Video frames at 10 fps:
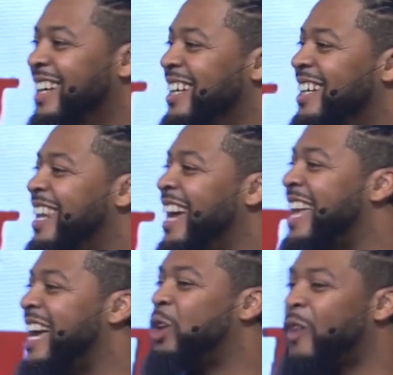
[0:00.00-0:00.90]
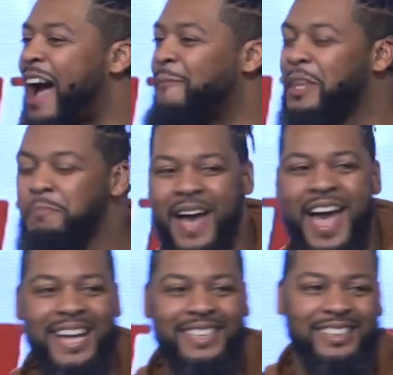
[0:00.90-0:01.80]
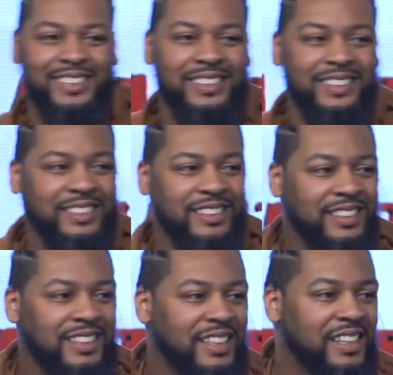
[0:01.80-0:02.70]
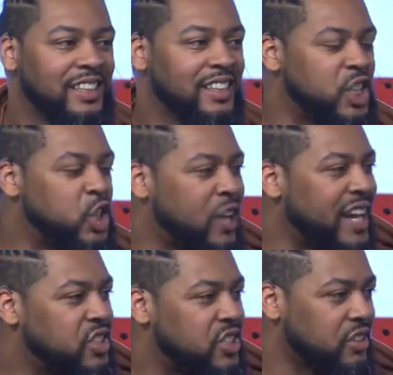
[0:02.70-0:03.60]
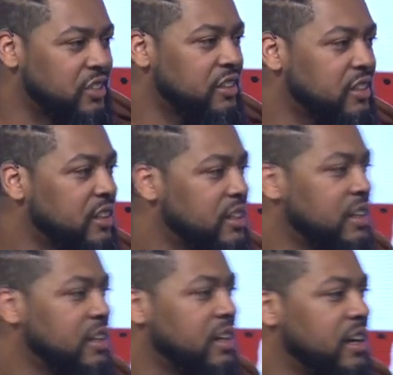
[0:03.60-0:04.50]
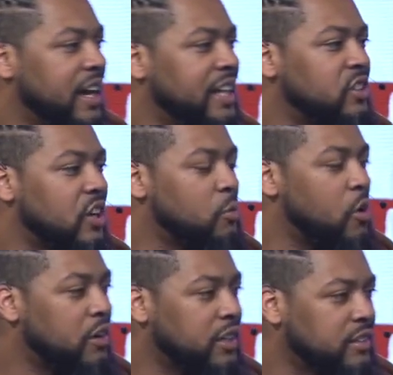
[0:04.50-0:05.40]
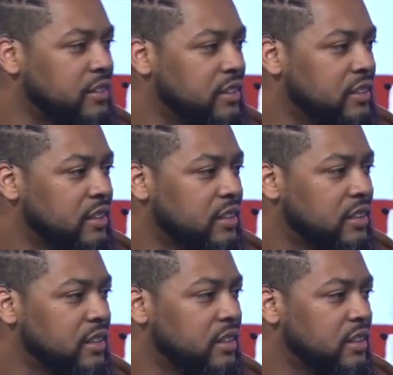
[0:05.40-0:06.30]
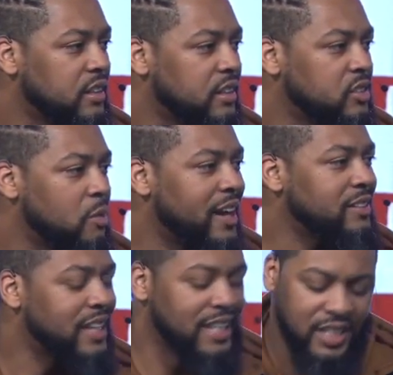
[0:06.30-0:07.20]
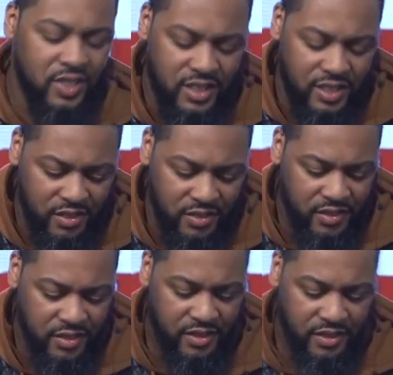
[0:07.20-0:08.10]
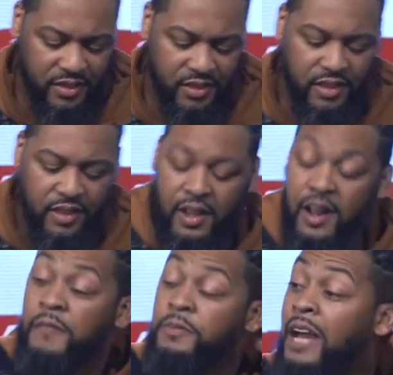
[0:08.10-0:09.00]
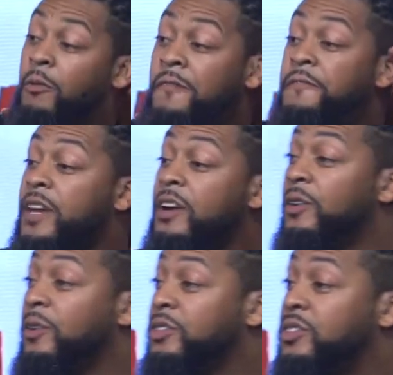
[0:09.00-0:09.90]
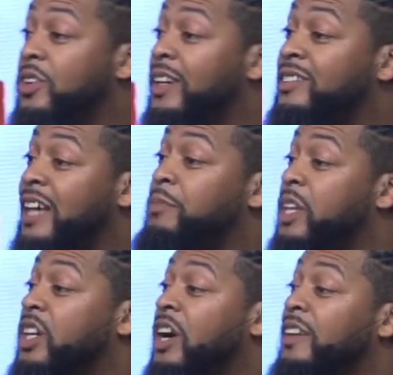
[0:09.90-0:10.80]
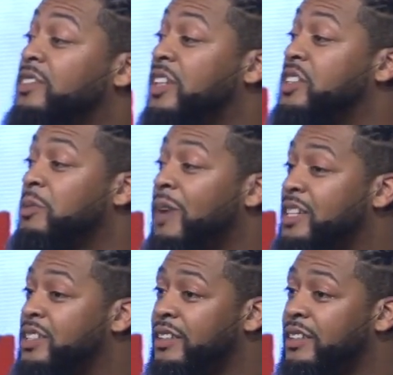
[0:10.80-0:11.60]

They, they grabbed the mat, the stretcher, and they started walking. Somebody say initiative. initiative. They refused to accept their current situation.